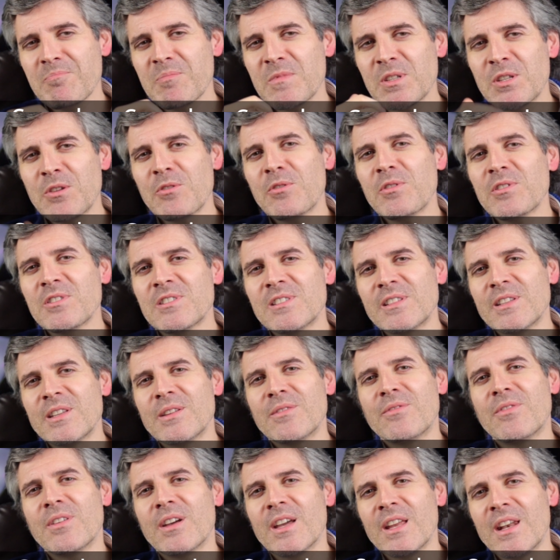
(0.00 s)

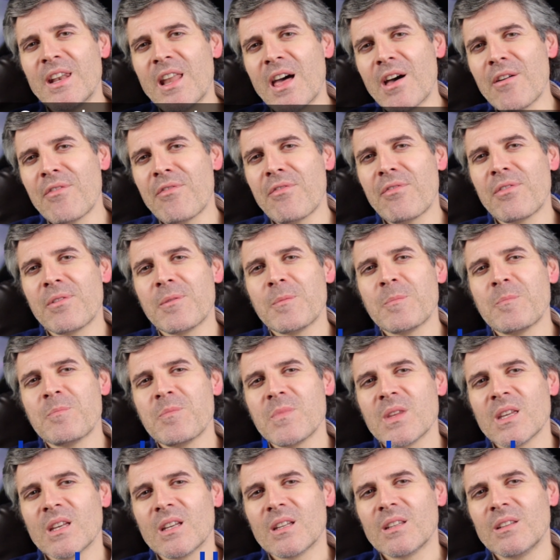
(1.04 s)
Curiously enough,
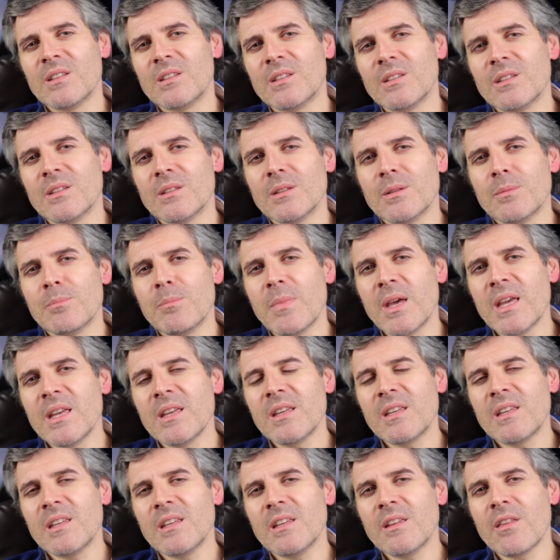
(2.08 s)
the
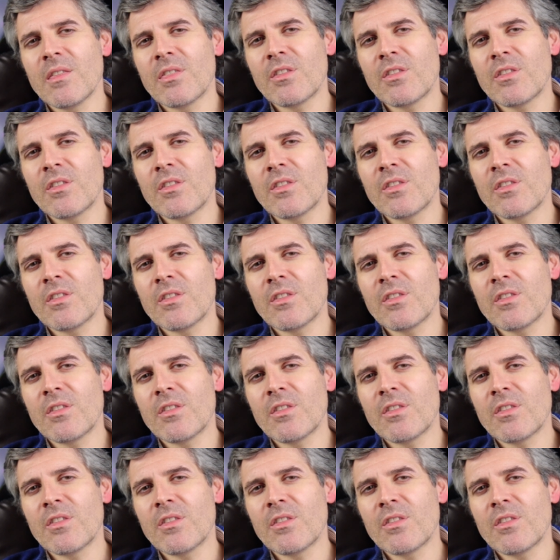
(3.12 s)
Meike